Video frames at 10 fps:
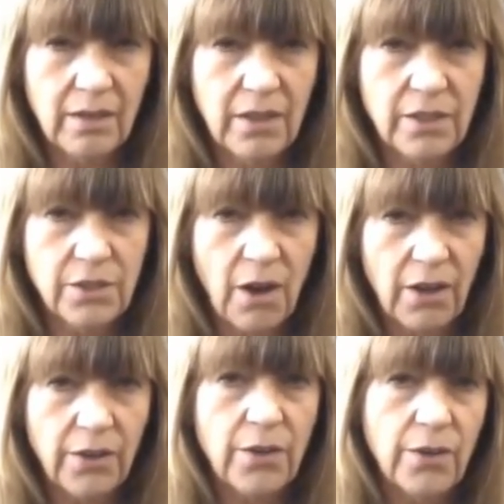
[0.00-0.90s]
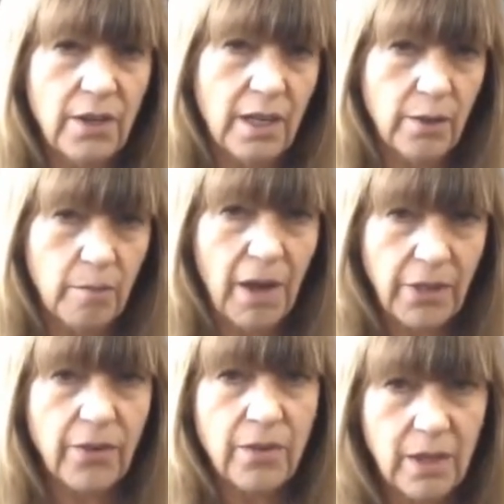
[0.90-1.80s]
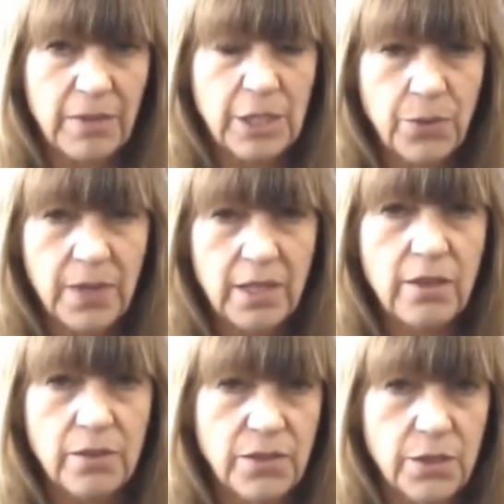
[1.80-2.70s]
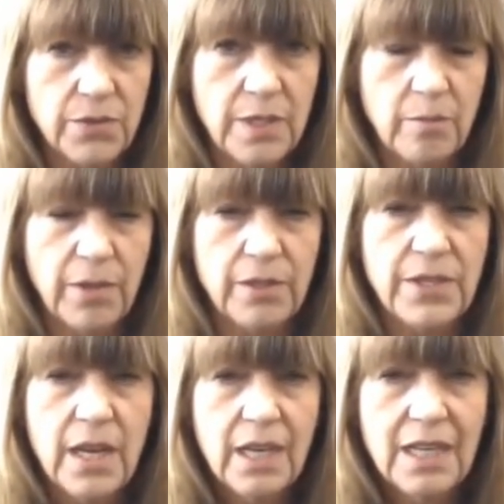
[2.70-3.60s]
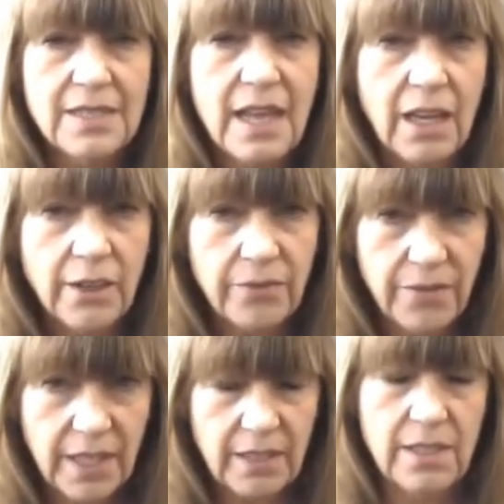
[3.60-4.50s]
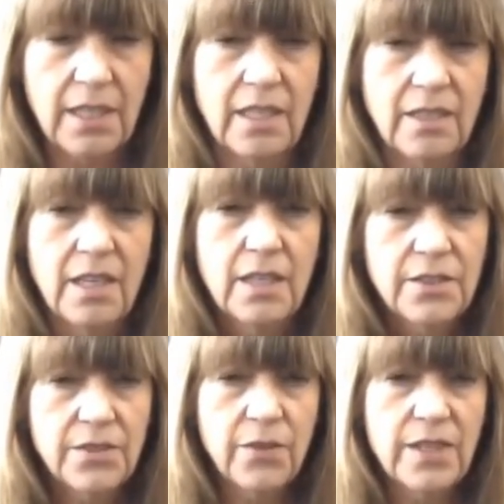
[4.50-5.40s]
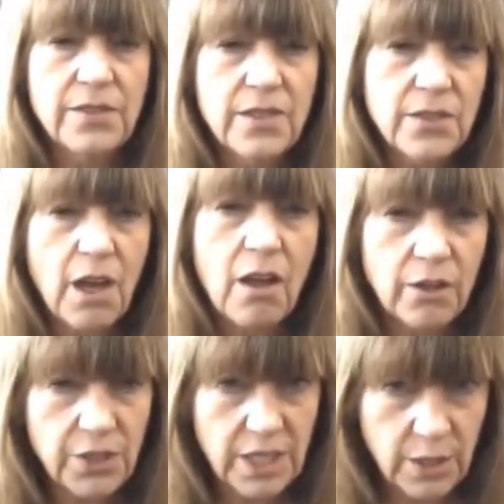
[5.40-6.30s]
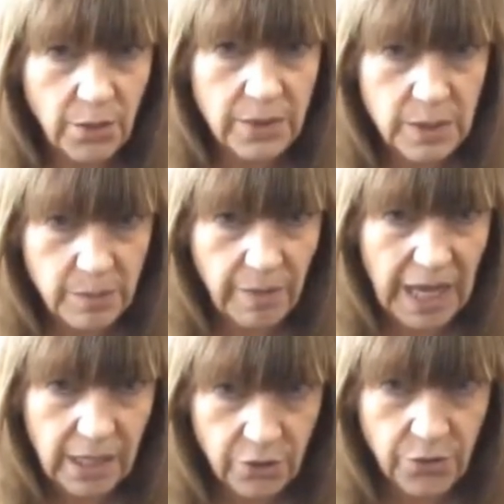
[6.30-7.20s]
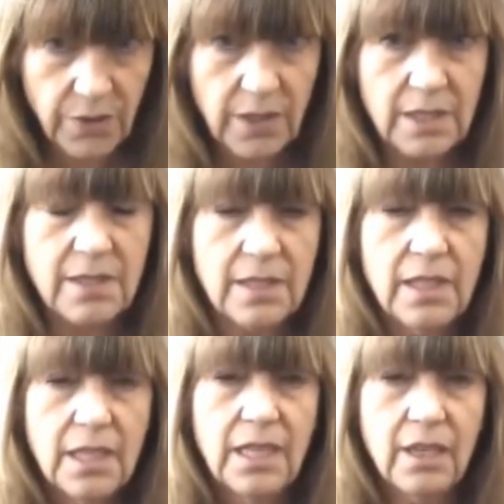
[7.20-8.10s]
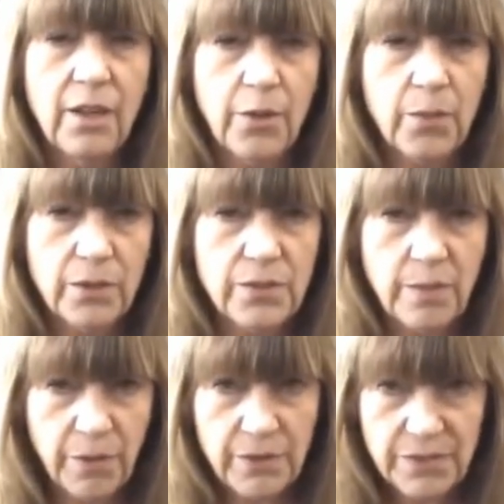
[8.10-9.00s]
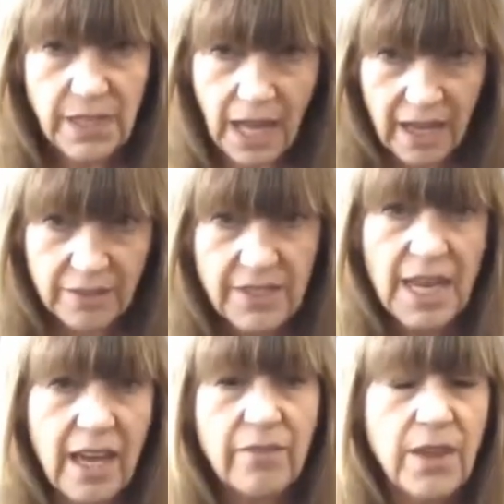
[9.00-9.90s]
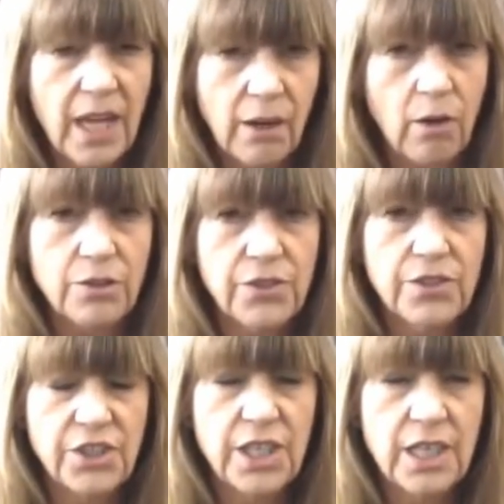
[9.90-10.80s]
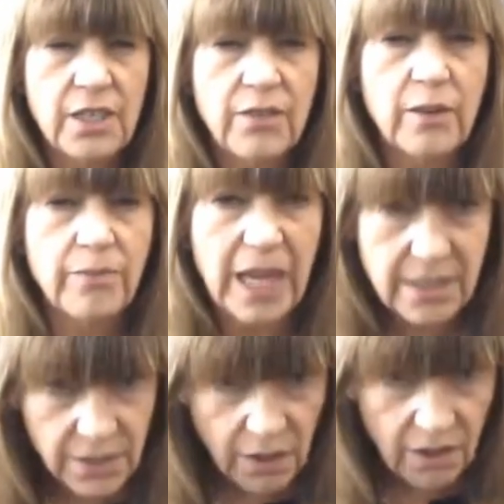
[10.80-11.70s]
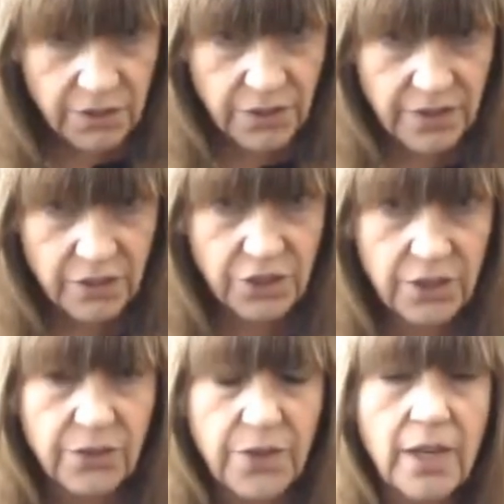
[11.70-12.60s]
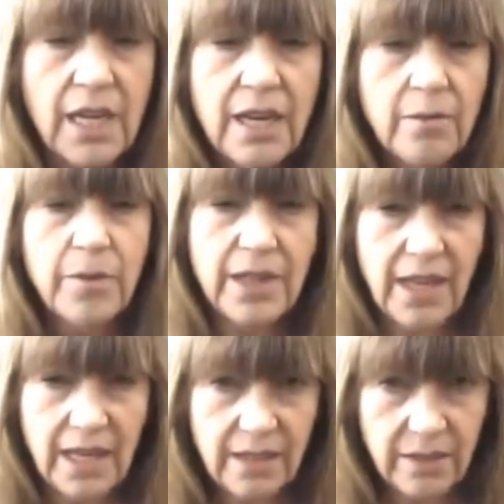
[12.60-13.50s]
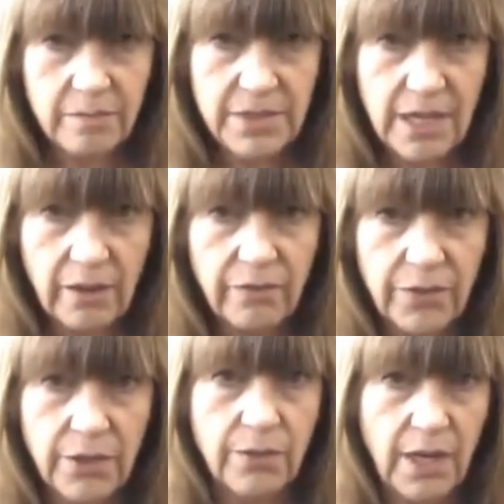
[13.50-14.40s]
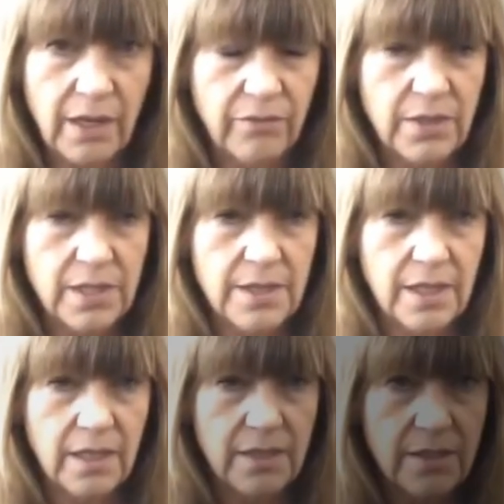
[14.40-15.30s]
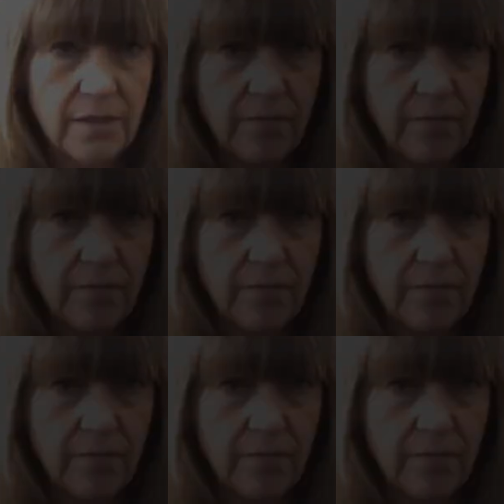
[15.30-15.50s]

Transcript: daughter and the mother in between those two symbols is unaffected. So this is called decreased penetrance. In other words, the person has to have that altered gene, they pass it on to the children, but they themselves don't have disease.